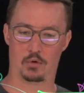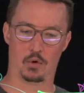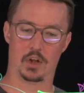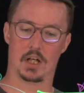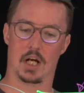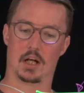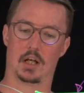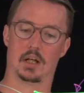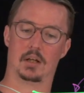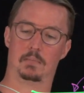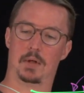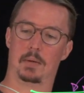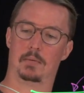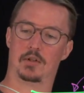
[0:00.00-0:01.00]
really not going to
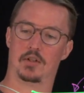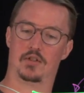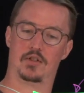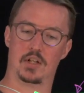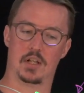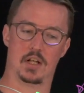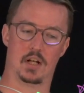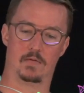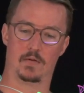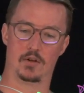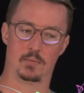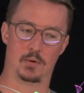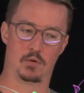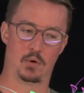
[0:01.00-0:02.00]
be able to see the
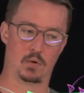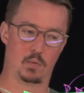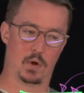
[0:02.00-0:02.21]
difference between